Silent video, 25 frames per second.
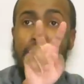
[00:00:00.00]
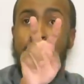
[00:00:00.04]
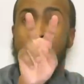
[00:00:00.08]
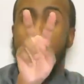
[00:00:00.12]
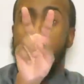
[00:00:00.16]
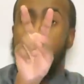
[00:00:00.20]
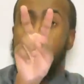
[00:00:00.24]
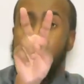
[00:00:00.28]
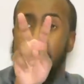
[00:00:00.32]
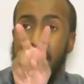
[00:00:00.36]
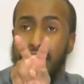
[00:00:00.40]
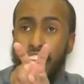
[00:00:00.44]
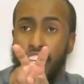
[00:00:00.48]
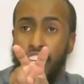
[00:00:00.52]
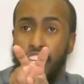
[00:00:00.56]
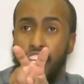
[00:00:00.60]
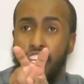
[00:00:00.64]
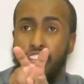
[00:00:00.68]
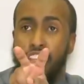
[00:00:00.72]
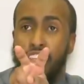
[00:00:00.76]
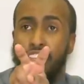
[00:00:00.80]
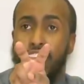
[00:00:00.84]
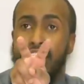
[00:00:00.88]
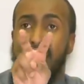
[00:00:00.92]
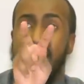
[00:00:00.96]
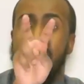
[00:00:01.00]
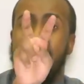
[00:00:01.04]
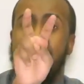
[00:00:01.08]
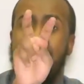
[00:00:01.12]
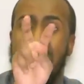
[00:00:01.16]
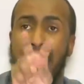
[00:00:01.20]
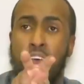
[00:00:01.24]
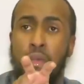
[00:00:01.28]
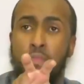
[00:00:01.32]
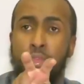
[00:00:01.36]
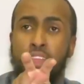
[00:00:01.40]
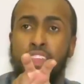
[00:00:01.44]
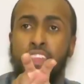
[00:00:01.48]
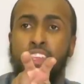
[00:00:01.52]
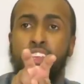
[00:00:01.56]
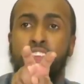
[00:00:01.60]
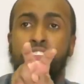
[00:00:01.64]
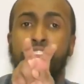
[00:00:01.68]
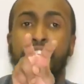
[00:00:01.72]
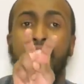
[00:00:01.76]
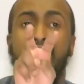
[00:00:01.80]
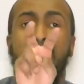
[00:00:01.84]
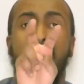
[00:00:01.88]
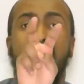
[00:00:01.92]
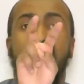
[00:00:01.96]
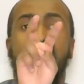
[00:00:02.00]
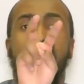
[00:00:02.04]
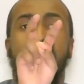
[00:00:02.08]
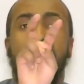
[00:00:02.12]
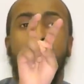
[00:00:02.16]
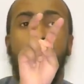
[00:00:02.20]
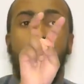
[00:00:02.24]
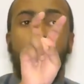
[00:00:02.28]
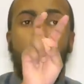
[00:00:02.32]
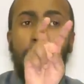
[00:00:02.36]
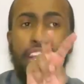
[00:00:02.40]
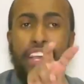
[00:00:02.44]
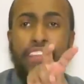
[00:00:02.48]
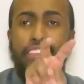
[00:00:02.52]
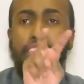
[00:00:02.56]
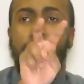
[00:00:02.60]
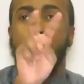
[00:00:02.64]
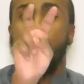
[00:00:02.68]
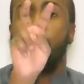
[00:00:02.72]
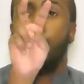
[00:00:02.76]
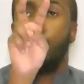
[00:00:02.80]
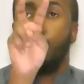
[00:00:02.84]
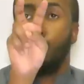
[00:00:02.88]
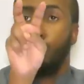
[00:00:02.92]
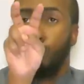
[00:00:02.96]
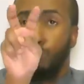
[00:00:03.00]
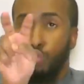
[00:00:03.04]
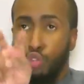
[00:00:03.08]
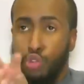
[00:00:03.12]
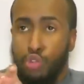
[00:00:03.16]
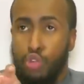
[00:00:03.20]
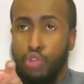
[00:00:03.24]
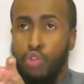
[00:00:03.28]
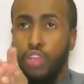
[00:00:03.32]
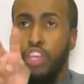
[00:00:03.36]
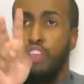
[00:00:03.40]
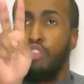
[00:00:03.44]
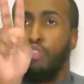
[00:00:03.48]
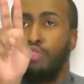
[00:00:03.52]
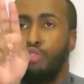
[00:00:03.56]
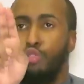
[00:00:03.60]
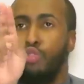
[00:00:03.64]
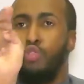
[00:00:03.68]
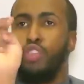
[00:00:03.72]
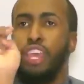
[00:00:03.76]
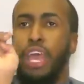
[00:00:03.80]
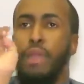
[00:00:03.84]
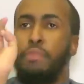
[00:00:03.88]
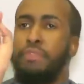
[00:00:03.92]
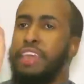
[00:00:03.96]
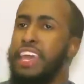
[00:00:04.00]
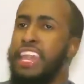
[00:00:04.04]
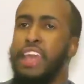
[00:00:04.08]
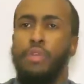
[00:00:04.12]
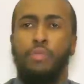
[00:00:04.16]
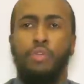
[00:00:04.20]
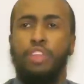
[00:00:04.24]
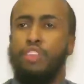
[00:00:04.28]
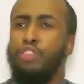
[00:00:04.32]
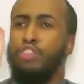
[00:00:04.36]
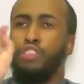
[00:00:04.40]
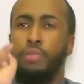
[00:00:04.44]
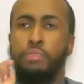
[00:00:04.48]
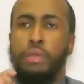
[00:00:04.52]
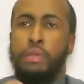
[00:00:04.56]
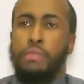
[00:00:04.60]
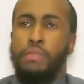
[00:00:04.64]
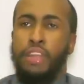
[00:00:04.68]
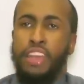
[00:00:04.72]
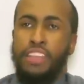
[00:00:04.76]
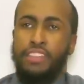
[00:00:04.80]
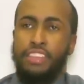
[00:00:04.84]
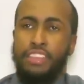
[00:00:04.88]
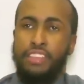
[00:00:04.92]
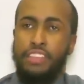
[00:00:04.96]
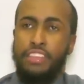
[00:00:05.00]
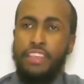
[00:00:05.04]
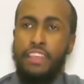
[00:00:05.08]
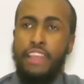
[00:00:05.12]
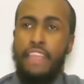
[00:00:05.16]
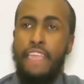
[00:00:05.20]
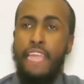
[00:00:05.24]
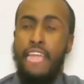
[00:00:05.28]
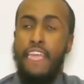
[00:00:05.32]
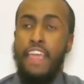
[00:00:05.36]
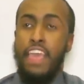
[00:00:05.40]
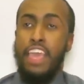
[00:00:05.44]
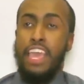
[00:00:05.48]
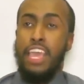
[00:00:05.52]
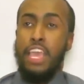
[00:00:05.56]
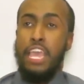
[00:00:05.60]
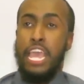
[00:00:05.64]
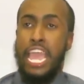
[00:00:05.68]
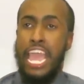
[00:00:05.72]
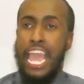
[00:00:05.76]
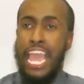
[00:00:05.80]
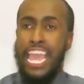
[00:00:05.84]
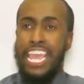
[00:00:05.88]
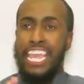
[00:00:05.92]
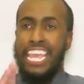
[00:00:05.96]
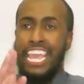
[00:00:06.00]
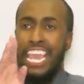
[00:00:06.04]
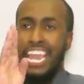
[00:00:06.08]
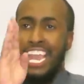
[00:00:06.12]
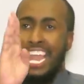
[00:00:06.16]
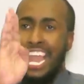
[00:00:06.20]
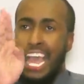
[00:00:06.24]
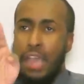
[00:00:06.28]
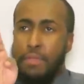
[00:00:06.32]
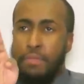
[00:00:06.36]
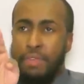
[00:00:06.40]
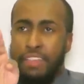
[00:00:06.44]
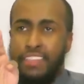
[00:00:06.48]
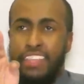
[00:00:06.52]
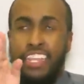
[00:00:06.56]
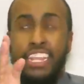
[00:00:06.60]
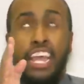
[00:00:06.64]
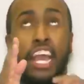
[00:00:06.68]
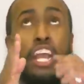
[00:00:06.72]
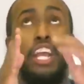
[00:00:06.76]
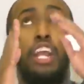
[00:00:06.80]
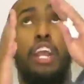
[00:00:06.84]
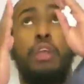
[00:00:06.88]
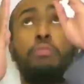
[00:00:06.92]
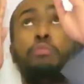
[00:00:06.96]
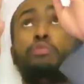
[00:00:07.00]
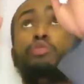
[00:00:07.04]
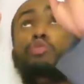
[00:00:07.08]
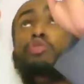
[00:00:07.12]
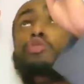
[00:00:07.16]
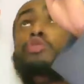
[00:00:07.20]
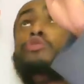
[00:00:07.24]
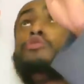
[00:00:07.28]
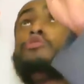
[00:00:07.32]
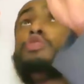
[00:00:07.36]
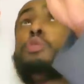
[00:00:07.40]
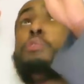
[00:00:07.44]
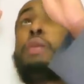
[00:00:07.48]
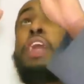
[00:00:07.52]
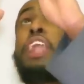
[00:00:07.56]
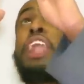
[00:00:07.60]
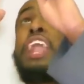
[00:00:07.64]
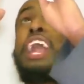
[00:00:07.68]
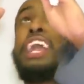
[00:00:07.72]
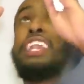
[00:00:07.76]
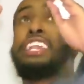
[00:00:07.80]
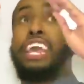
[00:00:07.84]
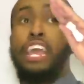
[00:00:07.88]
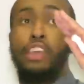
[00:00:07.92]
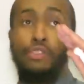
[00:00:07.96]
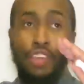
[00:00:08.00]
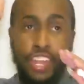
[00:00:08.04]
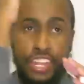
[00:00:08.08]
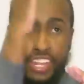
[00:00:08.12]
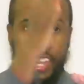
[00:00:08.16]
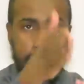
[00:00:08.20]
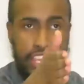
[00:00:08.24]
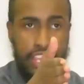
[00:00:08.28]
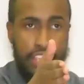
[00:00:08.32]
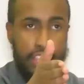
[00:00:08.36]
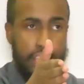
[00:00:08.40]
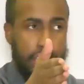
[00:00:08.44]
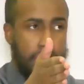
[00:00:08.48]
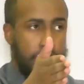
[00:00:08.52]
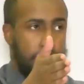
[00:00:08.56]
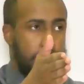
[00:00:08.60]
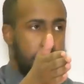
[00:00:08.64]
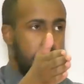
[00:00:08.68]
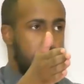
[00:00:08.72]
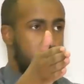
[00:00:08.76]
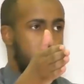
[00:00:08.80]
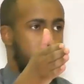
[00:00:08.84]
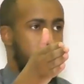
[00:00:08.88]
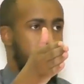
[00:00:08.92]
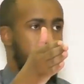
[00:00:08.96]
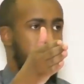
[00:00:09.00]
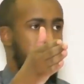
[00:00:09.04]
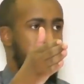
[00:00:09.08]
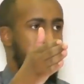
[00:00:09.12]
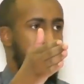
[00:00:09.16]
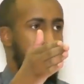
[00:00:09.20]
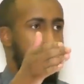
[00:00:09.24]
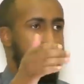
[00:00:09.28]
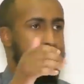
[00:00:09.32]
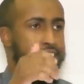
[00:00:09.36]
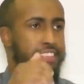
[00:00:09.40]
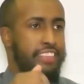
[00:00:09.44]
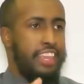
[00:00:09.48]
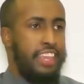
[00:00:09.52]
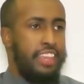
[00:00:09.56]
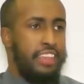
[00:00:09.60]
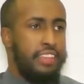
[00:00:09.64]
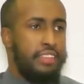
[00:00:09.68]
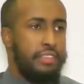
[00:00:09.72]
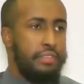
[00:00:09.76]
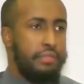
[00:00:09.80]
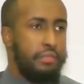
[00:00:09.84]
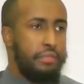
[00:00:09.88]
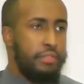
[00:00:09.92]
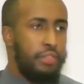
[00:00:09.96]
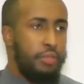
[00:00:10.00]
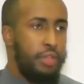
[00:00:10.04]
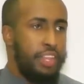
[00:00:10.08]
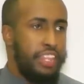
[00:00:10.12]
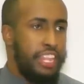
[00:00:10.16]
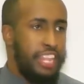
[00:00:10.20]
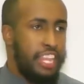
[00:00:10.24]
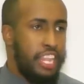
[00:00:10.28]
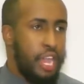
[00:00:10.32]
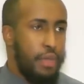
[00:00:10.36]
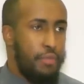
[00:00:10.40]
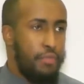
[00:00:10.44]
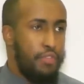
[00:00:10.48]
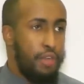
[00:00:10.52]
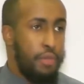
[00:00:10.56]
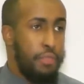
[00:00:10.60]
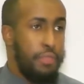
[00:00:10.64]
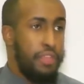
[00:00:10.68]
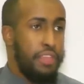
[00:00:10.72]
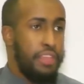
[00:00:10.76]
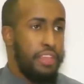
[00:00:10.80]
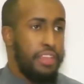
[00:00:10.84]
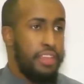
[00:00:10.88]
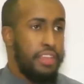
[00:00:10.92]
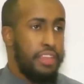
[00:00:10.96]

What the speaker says: the patience and the calamities that the person goes through into two types. And I want you to memorize this. A calamity that comes to you from Allah directly. That's it. Where did it come from?